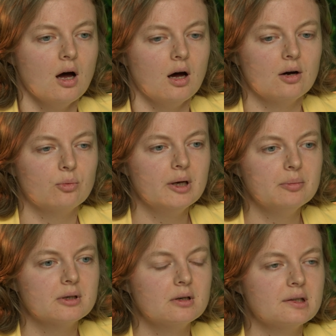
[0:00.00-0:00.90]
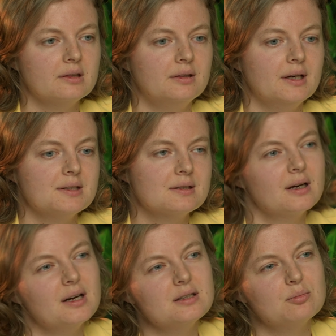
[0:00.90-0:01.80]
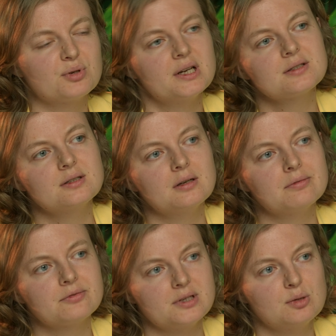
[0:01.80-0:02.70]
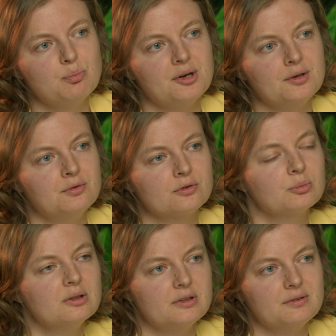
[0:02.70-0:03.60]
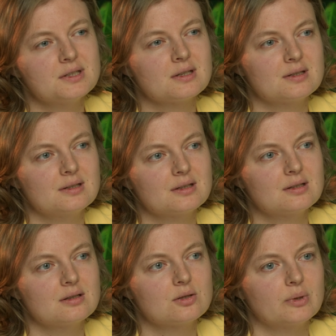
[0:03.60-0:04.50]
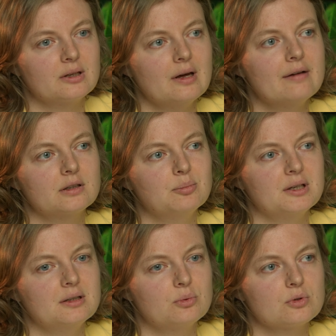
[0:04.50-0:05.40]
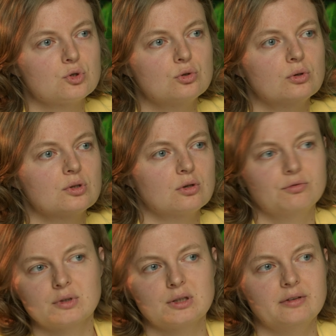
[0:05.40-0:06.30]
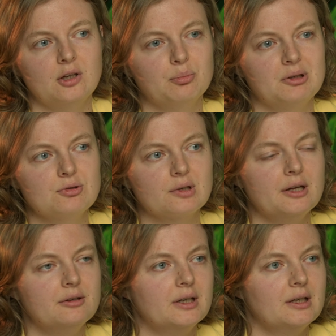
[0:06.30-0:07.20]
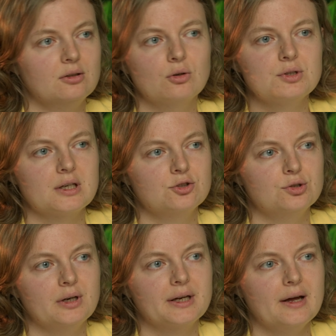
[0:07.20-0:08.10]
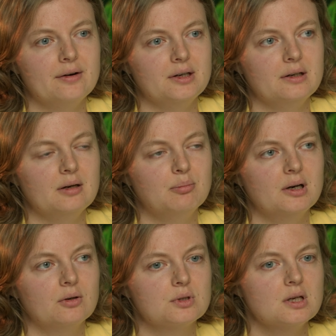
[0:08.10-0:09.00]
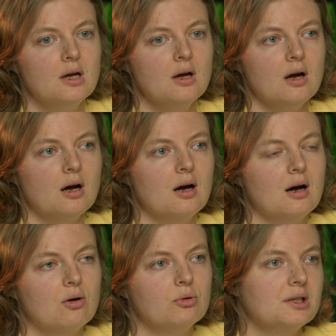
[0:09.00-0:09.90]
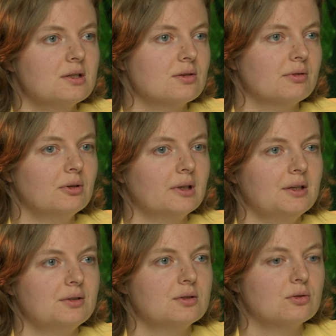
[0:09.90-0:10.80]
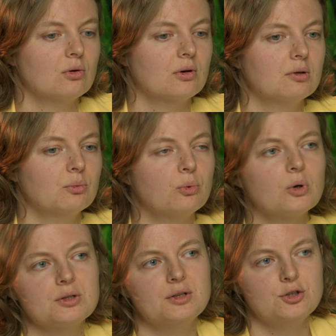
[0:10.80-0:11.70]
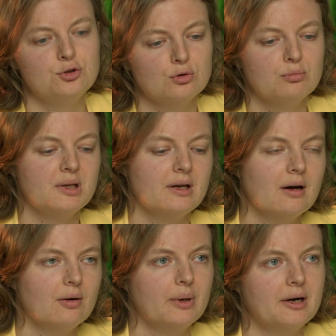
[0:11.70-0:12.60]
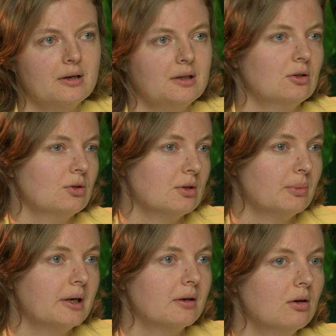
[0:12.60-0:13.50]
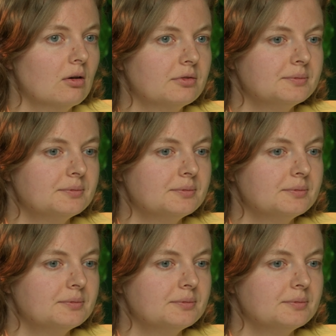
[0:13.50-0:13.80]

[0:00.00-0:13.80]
However, that kind of breaks the free spirit from the 50s and 60s when everybody was doing software development together and not actually caring about how it is regulated or what they should be aware and not aware of.